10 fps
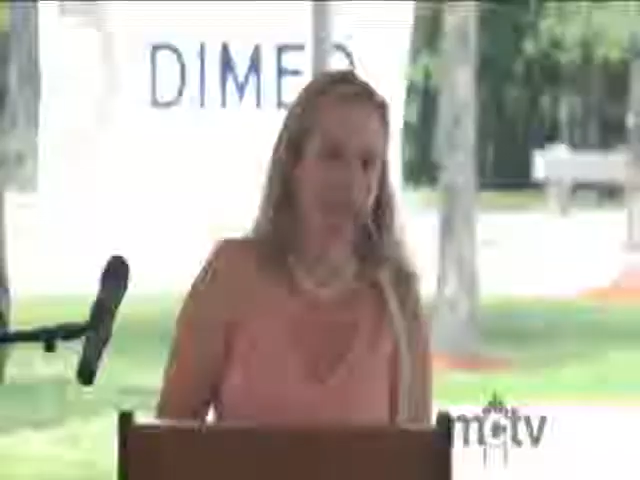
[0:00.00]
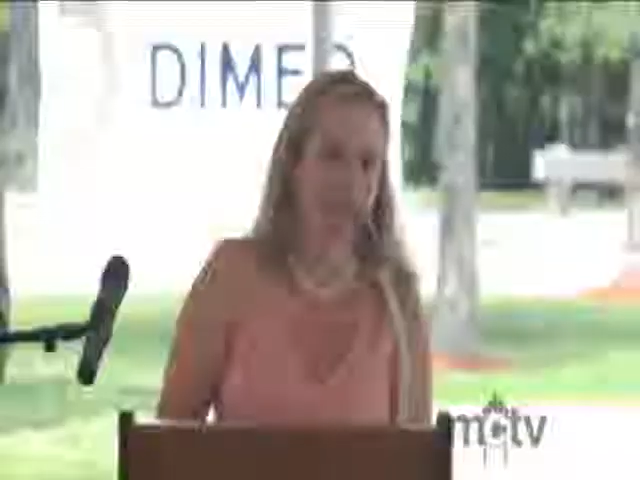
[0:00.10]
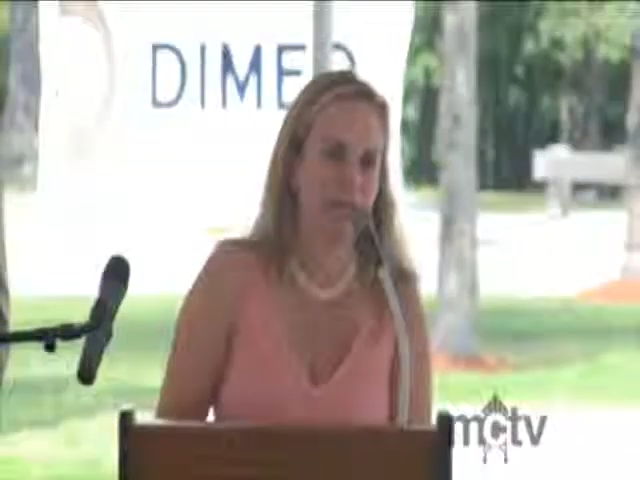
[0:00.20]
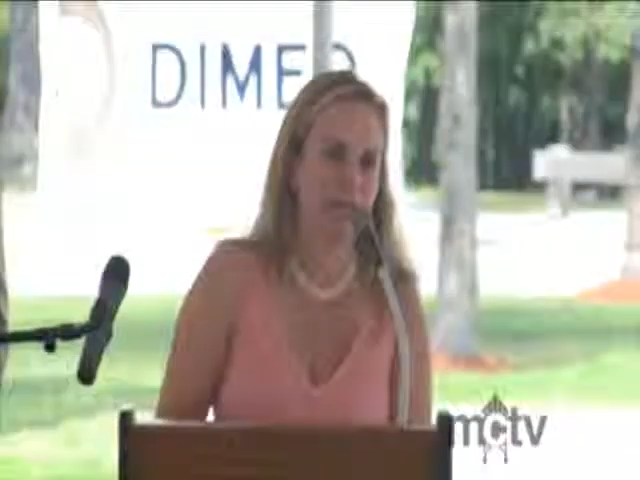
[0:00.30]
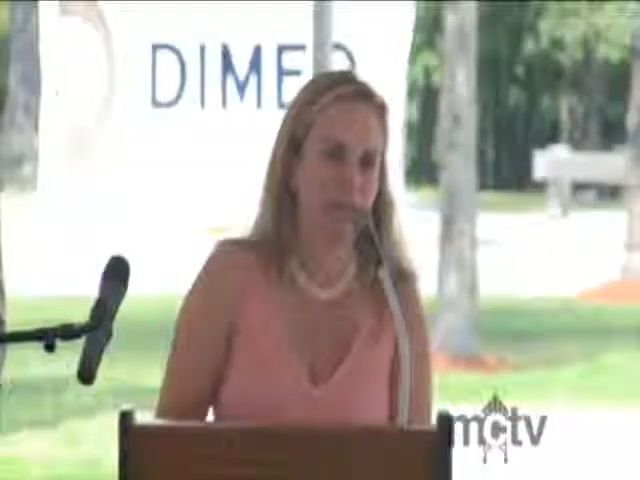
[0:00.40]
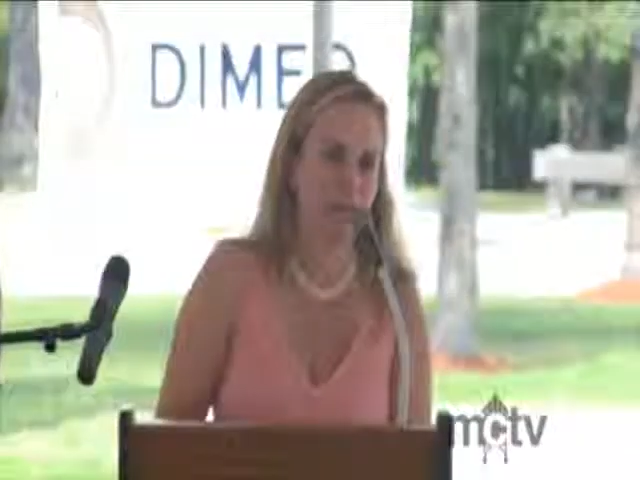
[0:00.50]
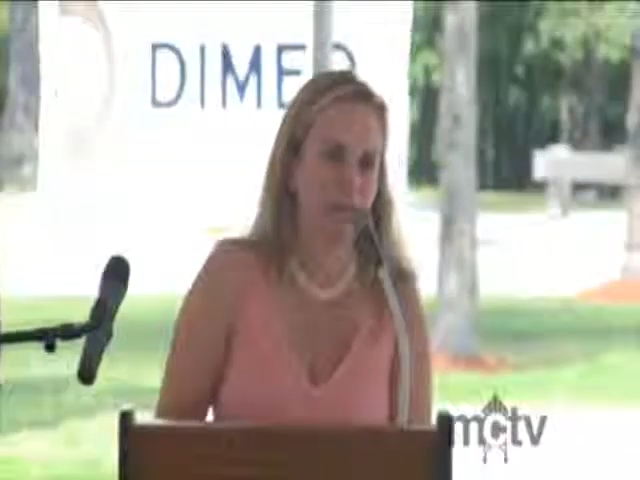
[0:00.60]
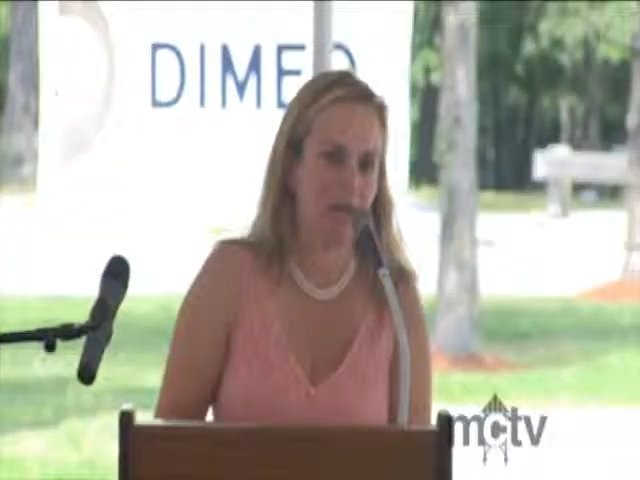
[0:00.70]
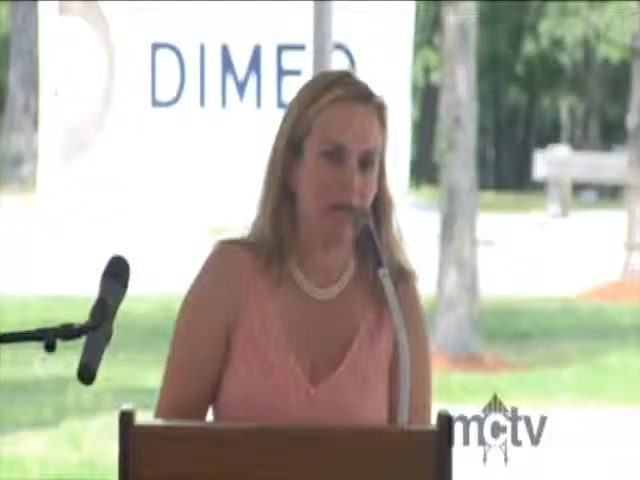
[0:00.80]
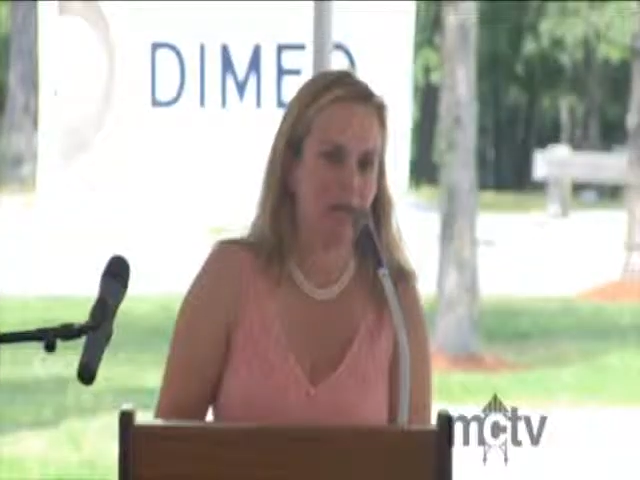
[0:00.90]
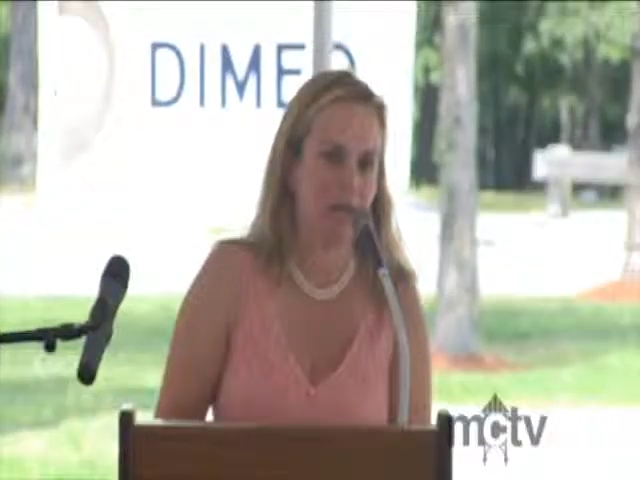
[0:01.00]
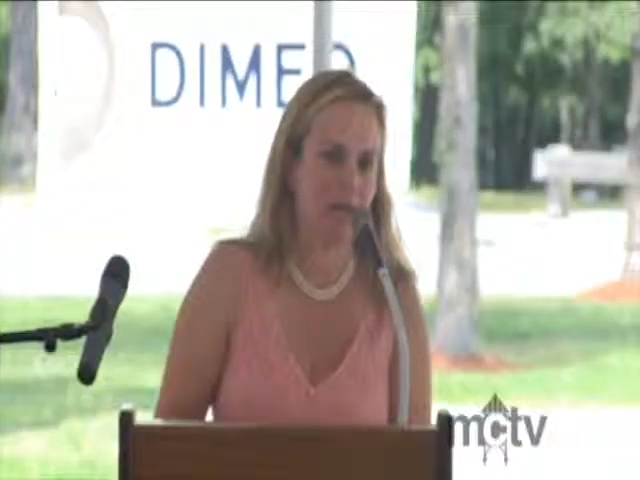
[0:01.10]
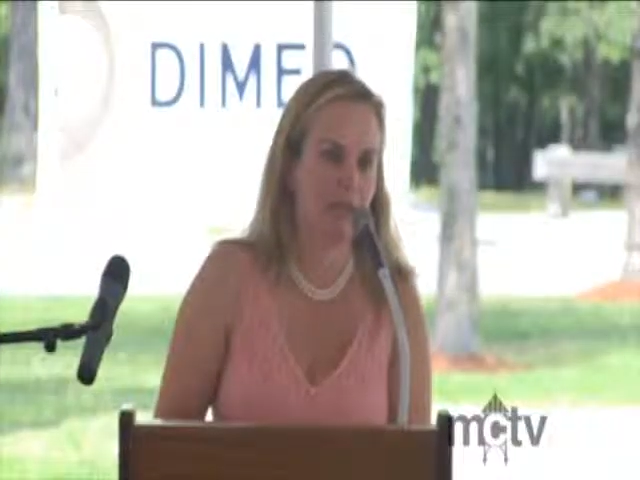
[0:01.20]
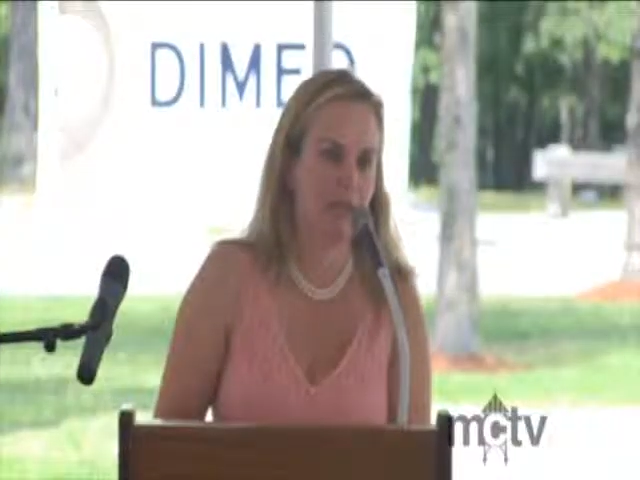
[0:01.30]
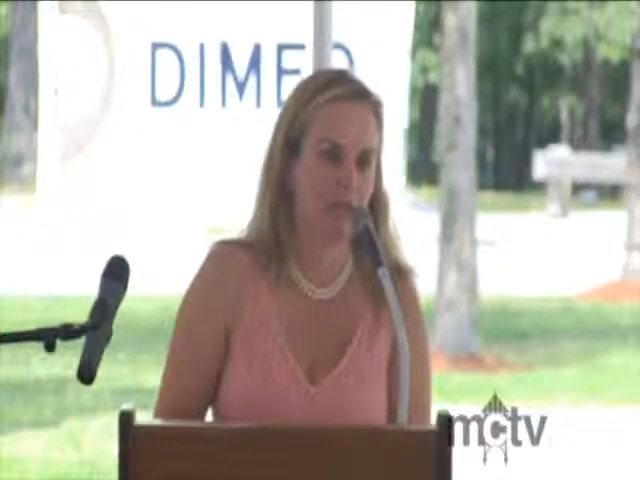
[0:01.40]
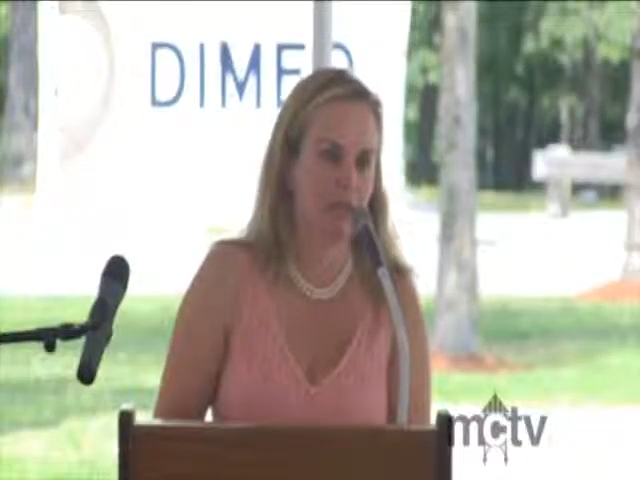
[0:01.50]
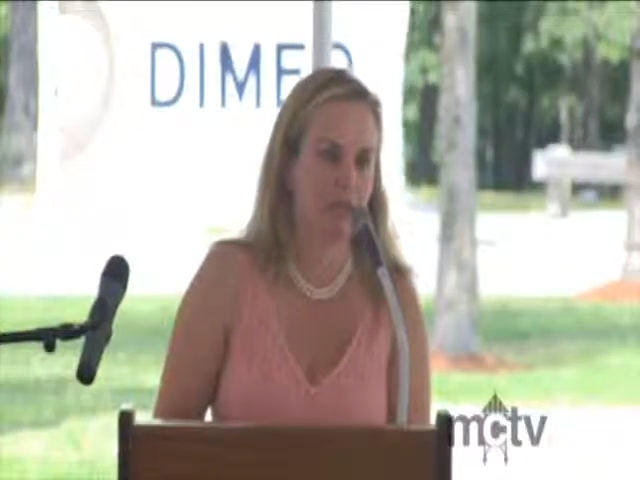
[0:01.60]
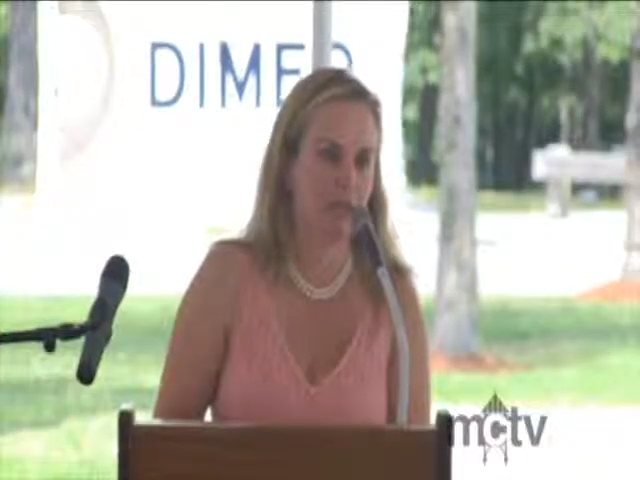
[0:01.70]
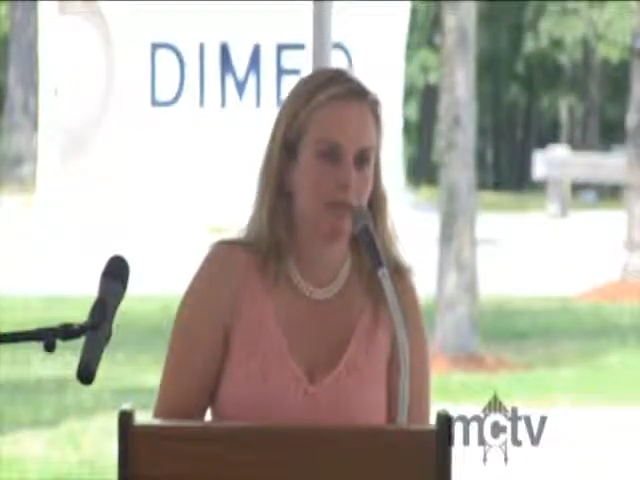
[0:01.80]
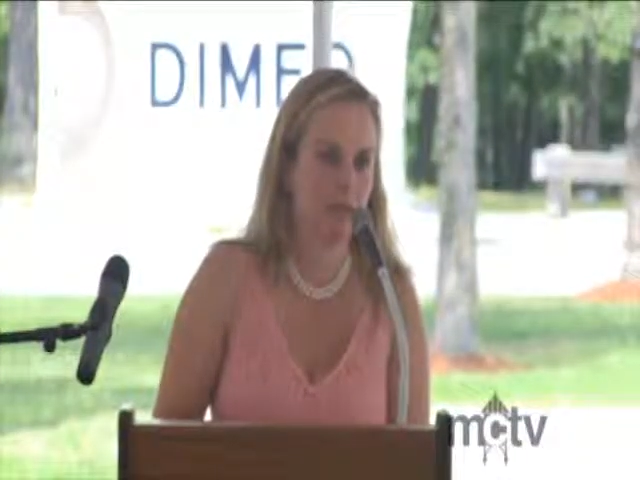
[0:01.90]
science labs and the arts,